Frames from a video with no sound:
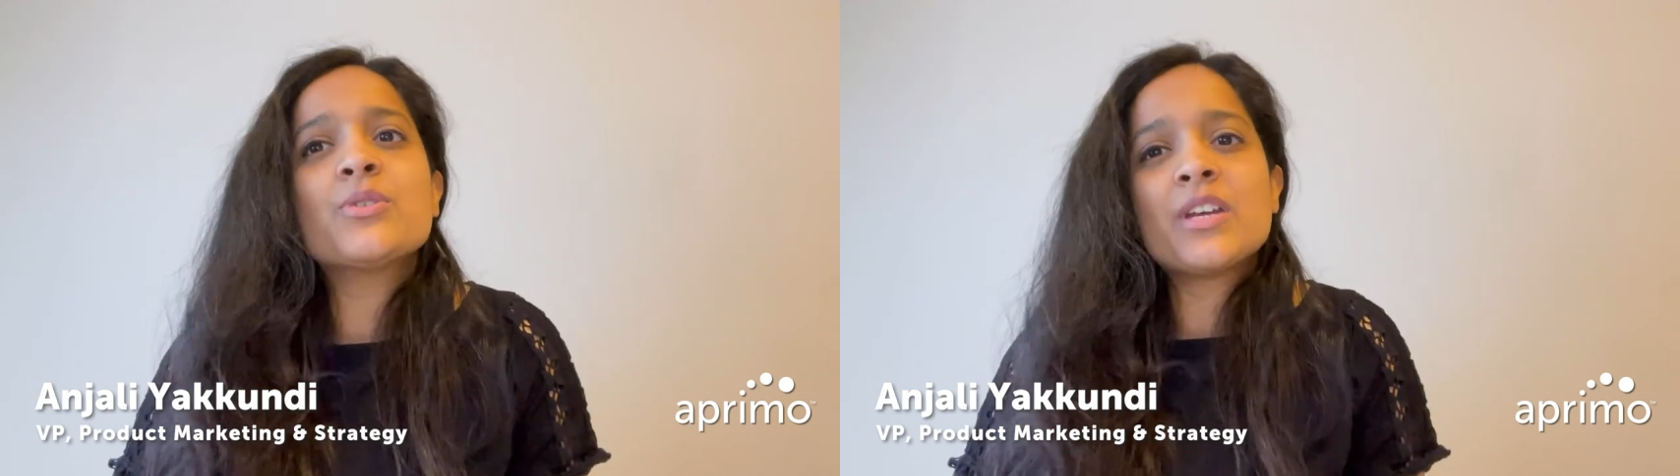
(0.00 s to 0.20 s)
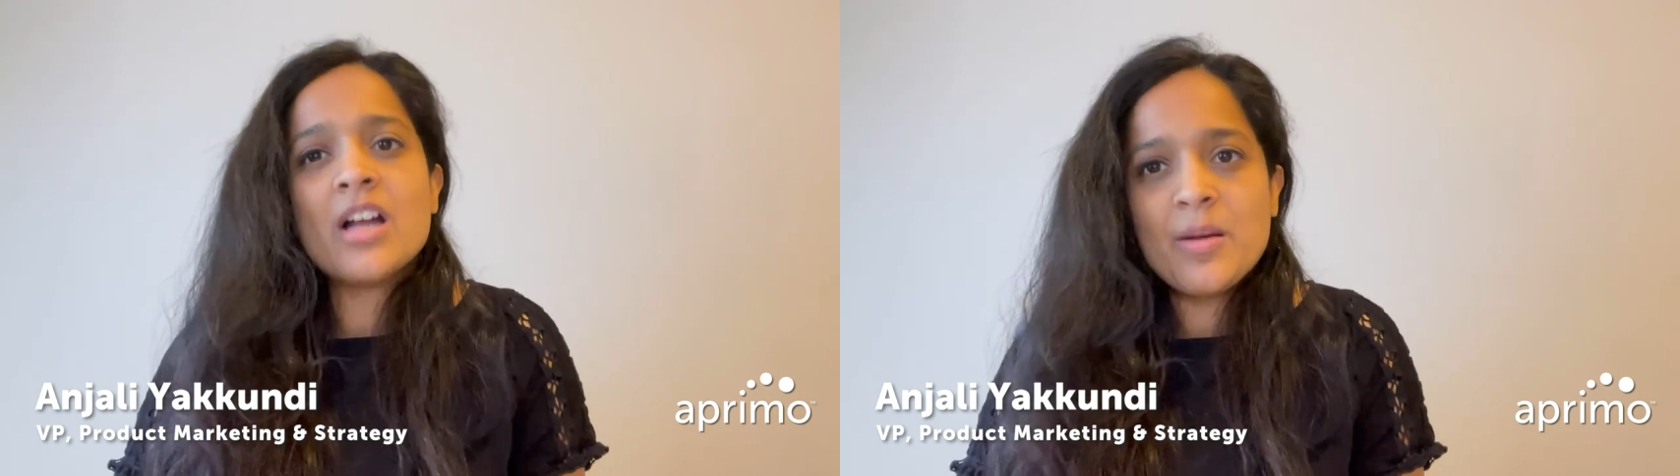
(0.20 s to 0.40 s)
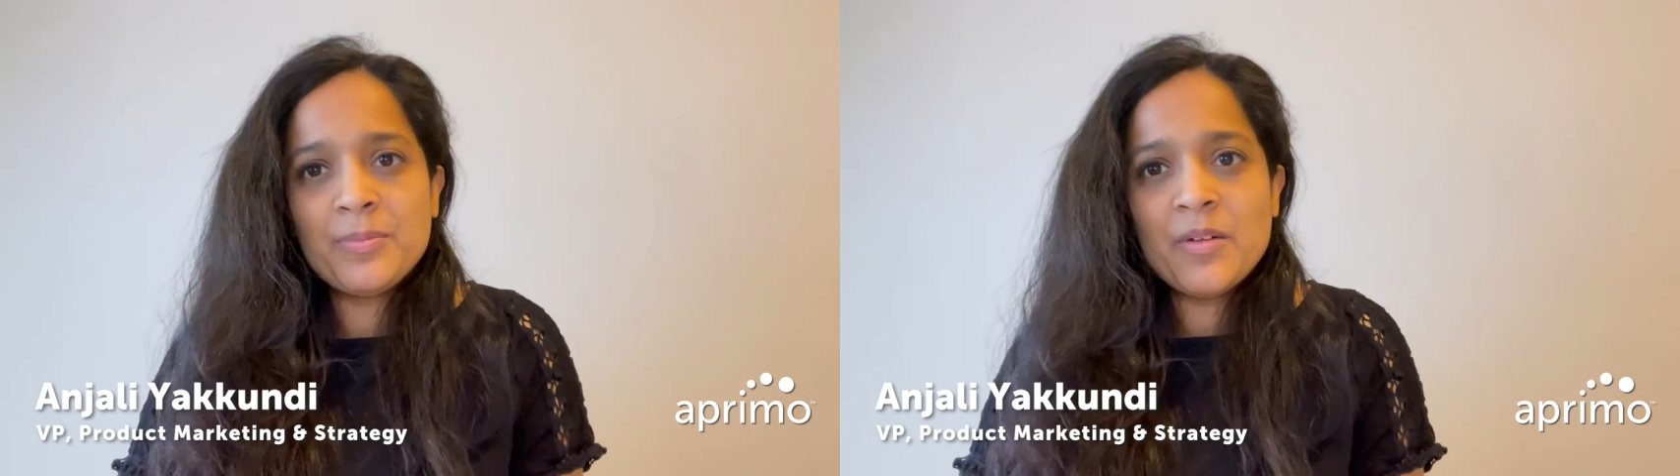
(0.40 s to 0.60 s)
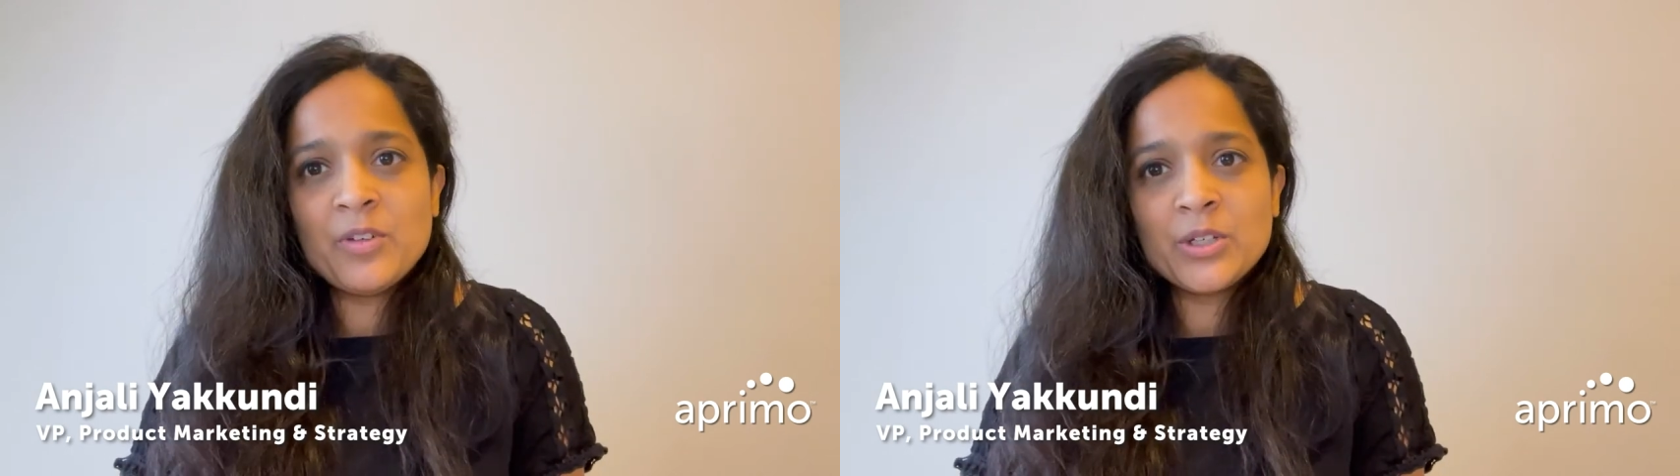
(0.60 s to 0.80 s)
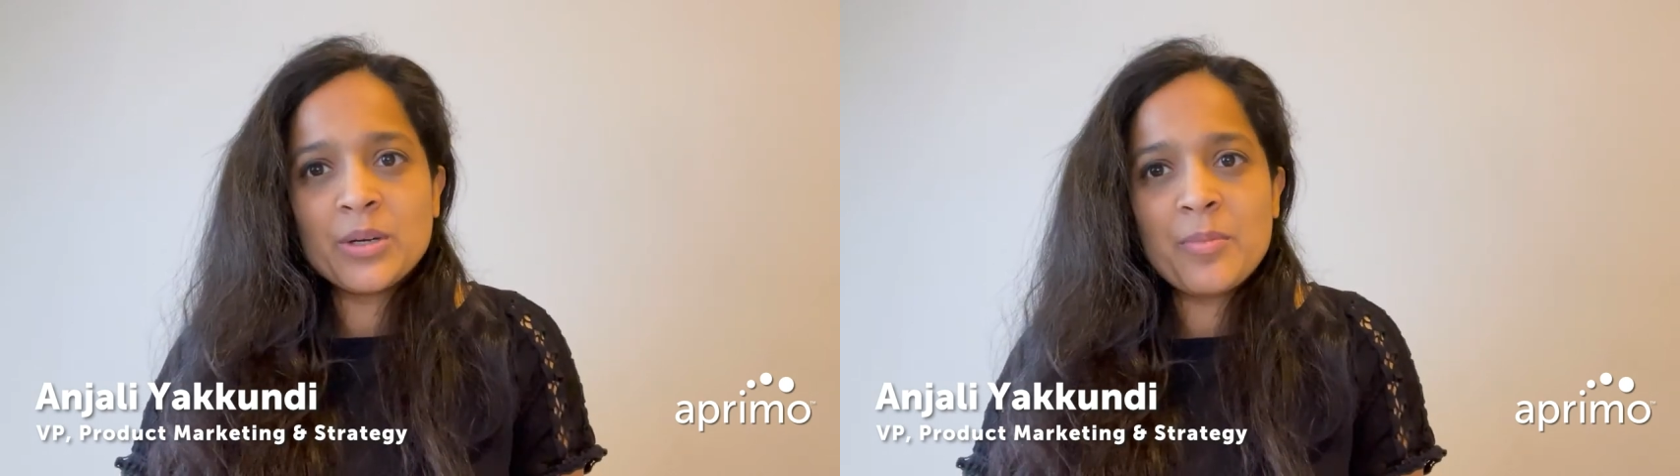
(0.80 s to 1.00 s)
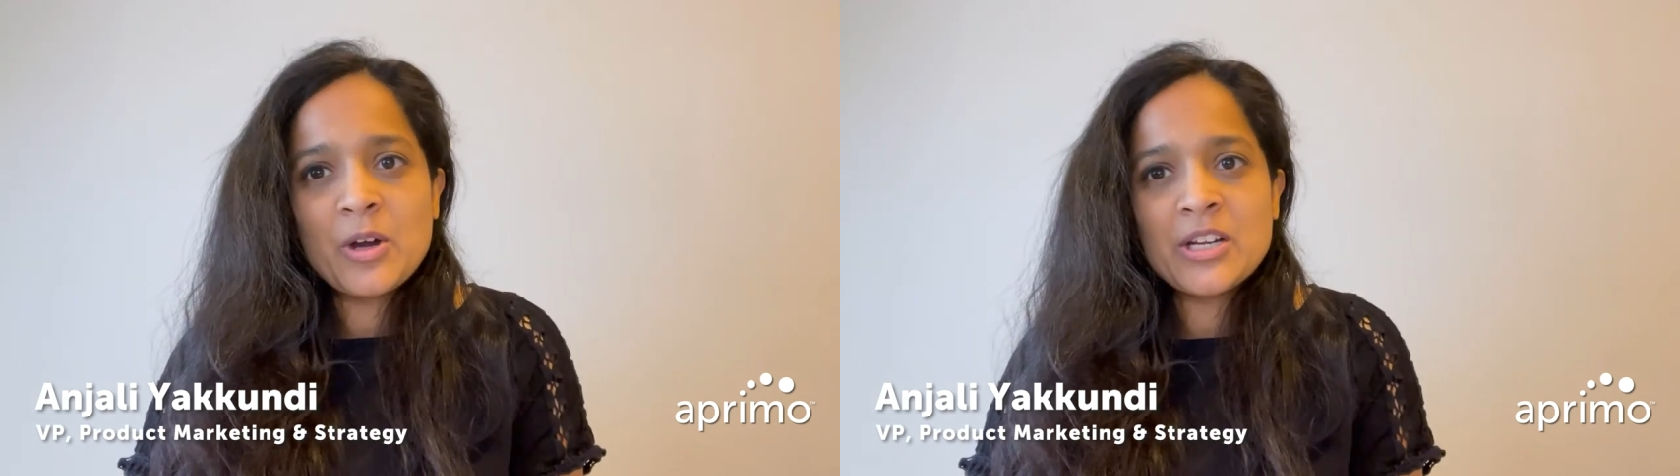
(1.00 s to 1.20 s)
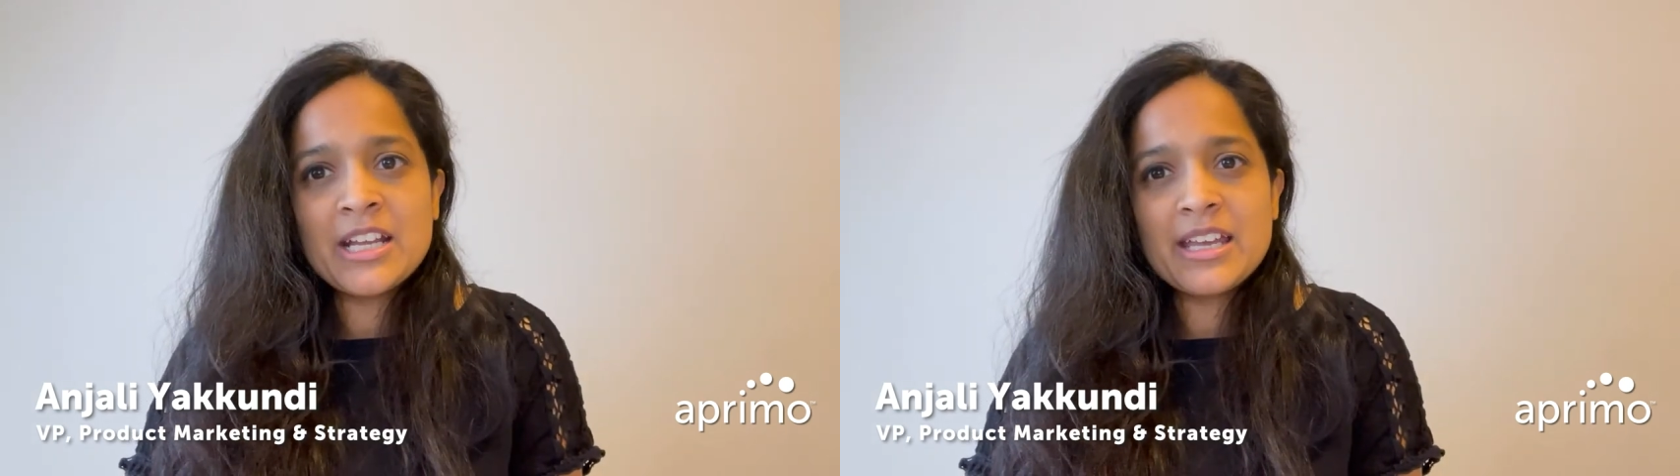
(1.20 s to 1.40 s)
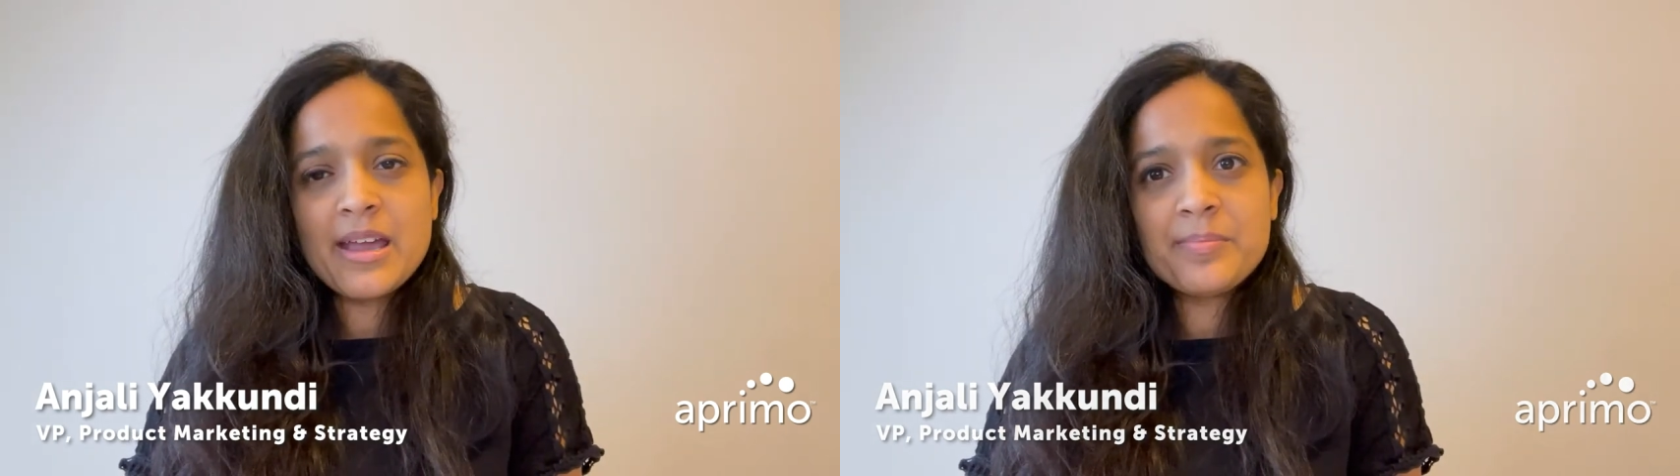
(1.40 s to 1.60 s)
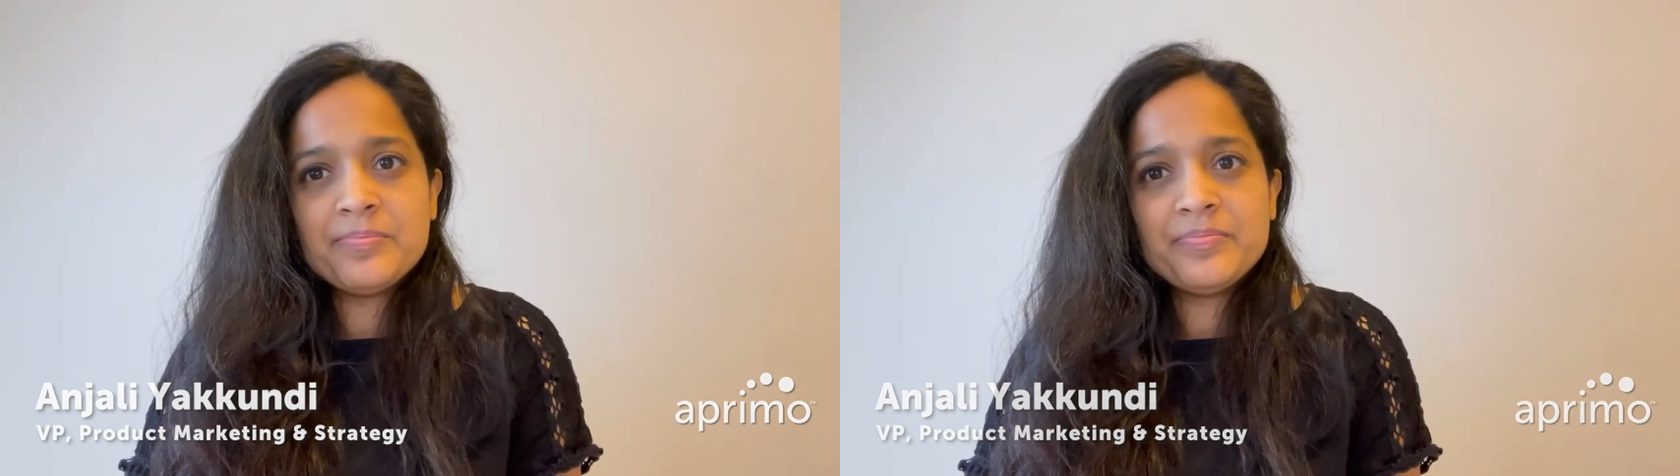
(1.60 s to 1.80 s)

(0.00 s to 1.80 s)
can uplevel your marketing game.